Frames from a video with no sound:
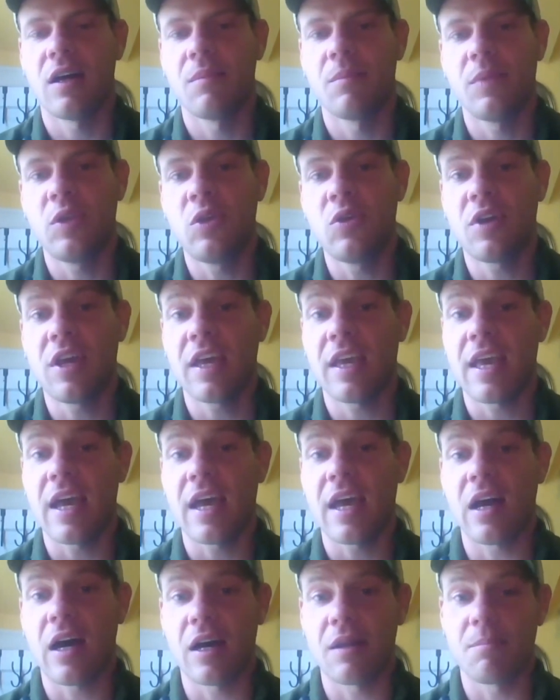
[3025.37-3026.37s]
you can
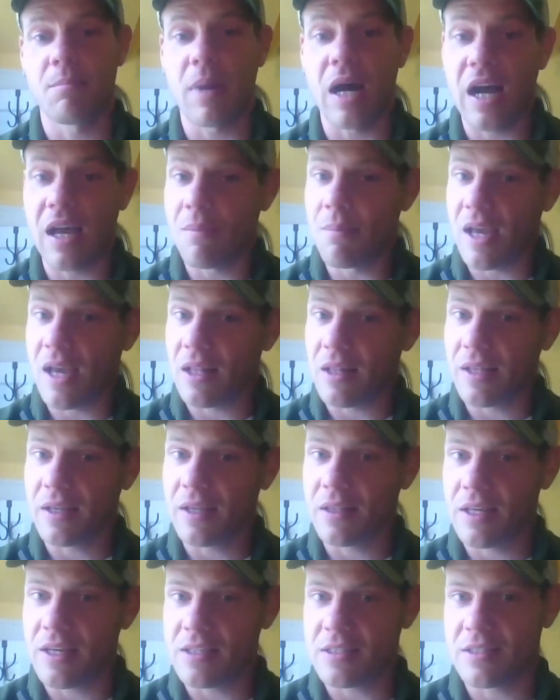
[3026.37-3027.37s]
get on my mailing
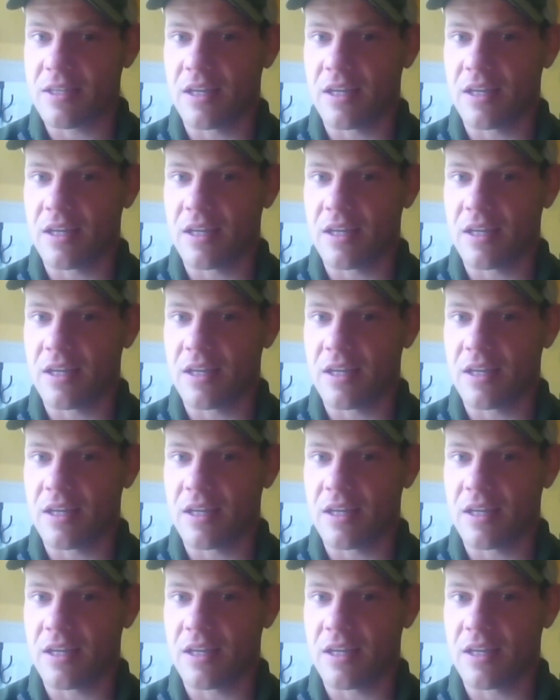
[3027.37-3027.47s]
list,